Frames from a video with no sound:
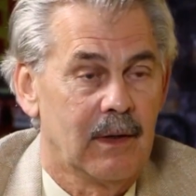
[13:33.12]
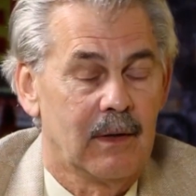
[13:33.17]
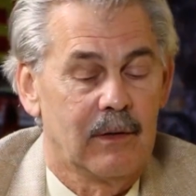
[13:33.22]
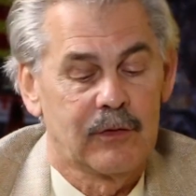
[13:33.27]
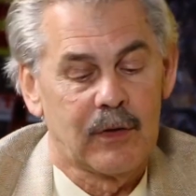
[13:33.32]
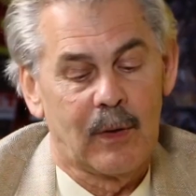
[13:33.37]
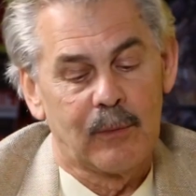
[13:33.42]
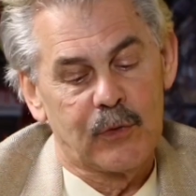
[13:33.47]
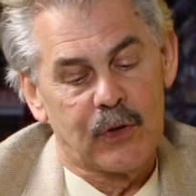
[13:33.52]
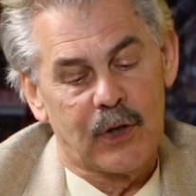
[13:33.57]

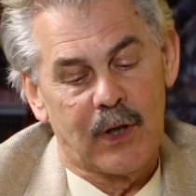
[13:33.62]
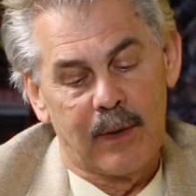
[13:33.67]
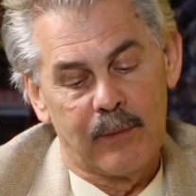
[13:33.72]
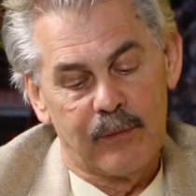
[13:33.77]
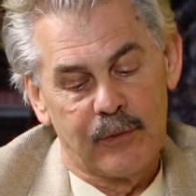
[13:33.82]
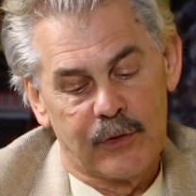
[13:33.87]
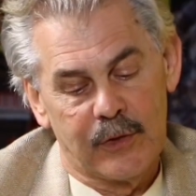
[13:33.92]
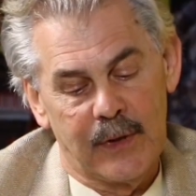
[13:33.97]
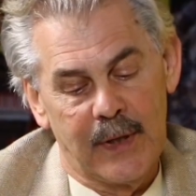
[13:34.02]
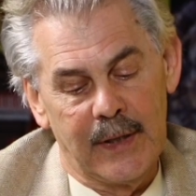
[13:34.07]

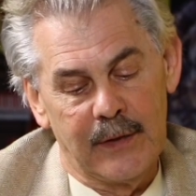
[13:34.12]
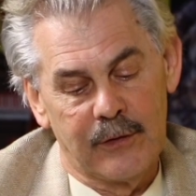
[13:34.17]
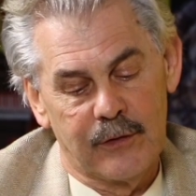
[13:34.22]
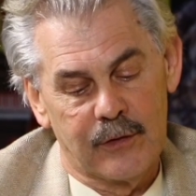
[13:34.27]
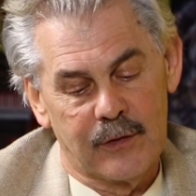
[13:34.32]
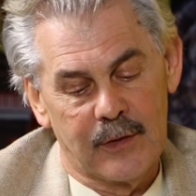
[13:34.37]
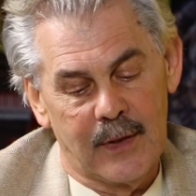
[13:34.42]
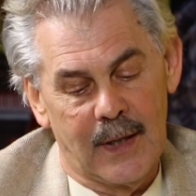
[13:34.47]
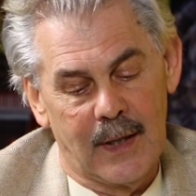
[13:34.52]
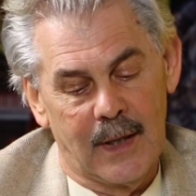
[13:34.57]
sometimes
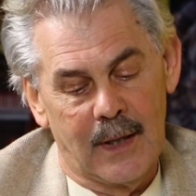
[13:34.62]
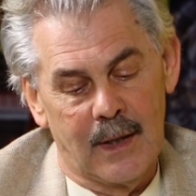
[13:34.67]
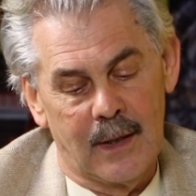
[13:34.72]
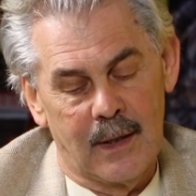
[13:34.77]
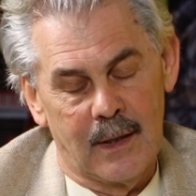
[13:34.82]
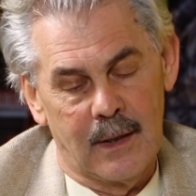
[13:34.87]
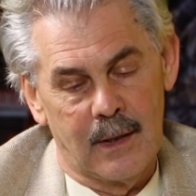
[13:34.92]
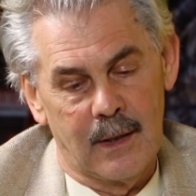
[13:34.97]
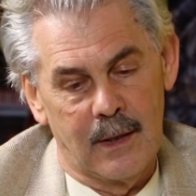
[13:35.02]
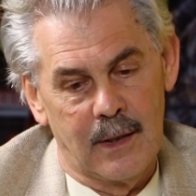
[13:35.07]
it's
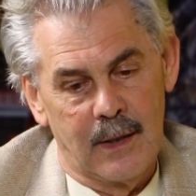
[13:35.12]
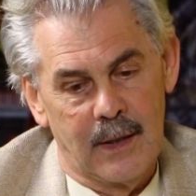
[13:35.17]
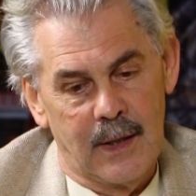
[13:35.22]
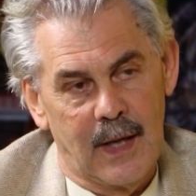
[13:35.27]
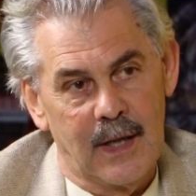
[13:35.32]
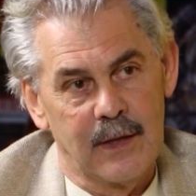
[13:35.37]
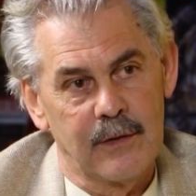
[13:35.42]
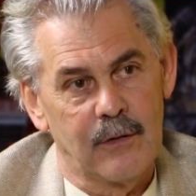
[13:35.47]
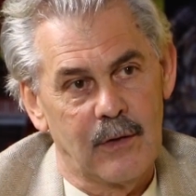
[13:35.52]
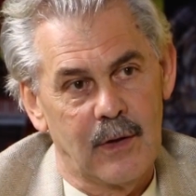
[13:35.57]

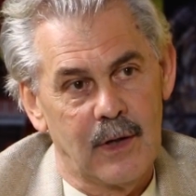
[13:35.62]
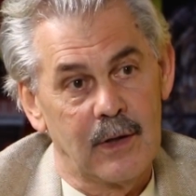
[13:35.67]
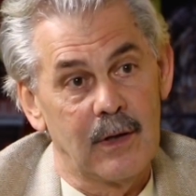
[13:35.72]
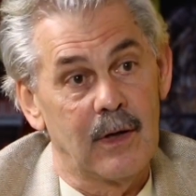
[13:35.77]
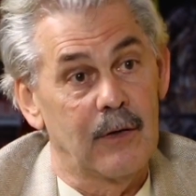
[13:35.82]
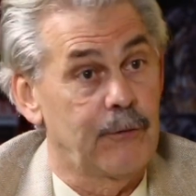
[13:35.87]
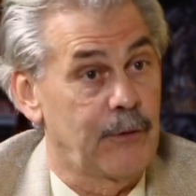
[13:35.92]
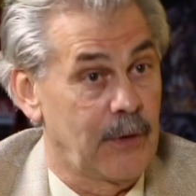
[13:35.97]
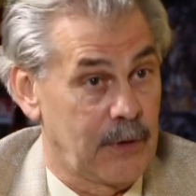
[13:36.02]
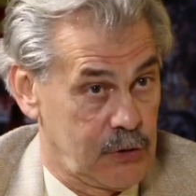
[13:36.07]

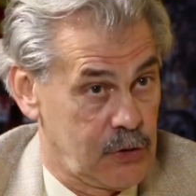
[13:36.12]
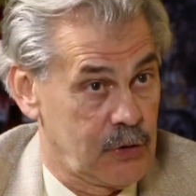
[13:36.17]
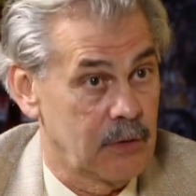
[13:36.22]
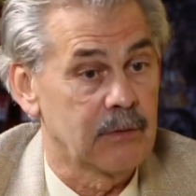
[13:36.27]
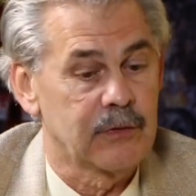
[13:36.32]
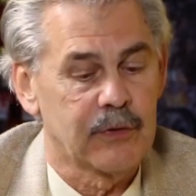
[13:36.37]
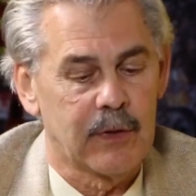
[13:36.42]
functional,